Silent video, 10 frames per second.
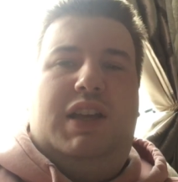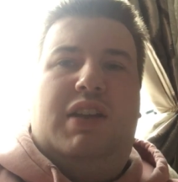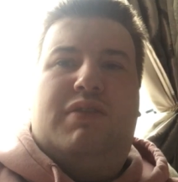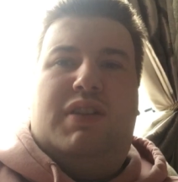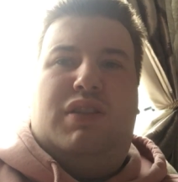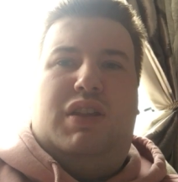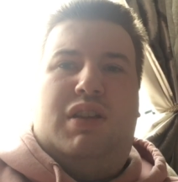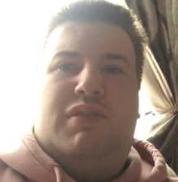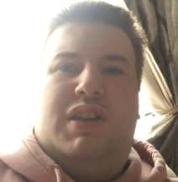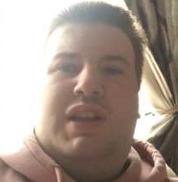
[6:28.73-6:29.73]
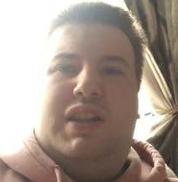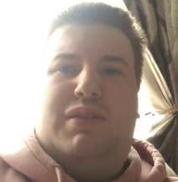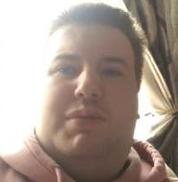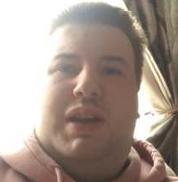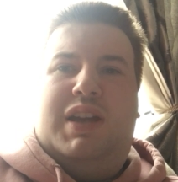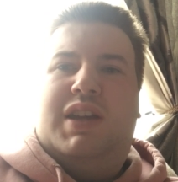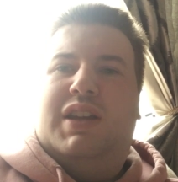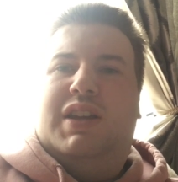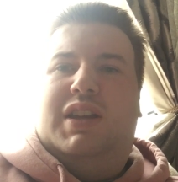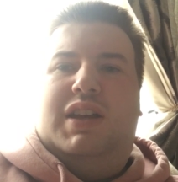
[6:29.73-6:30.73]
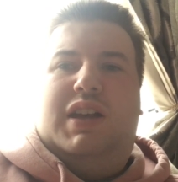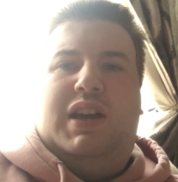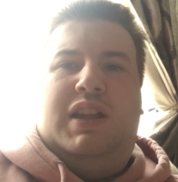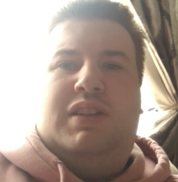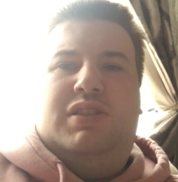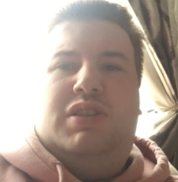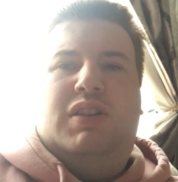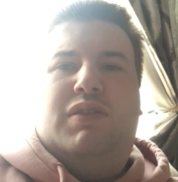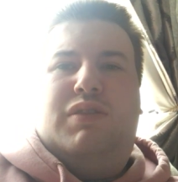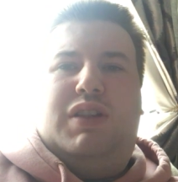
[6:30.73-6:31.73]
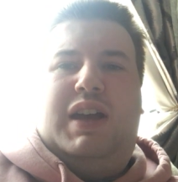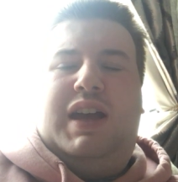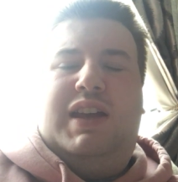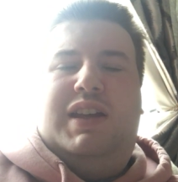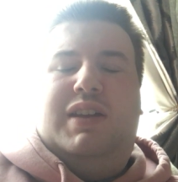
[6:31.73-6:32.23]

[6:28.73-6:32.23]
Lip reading: Anyway, so they asked me, and Dolly was there,